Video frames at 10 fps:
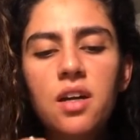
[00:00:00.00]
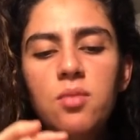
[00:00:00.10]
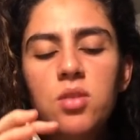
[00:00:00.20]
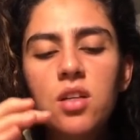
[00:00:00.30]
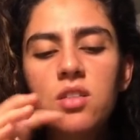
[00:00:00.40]

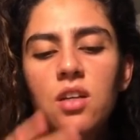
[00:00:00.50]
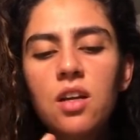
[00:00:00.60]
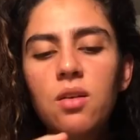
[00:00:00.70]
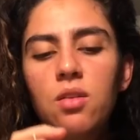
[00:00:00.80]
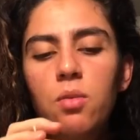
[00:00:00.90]
I'm seeing it as
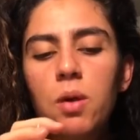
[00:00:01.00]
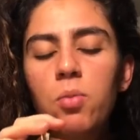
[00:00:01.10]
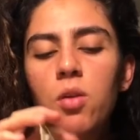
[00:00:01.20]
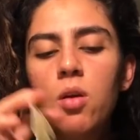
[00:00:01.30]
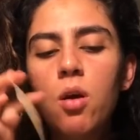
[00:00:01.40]
like the
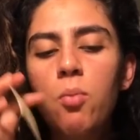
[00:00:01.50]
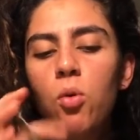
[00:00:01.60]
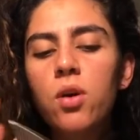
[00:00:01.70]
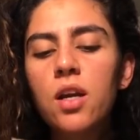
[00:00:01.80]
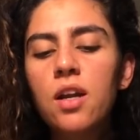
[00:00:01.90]
people on
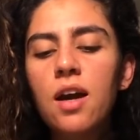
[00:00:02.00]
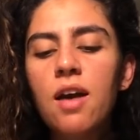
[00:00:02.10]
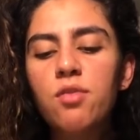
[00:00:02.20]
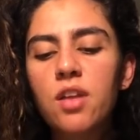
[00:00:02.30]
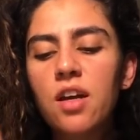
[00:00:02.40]
aboard it
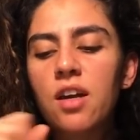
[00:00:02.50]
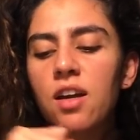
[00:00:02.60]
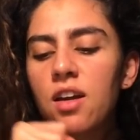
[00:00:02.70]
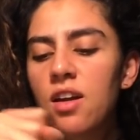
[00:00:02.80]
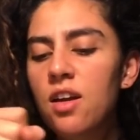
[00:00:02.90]
have like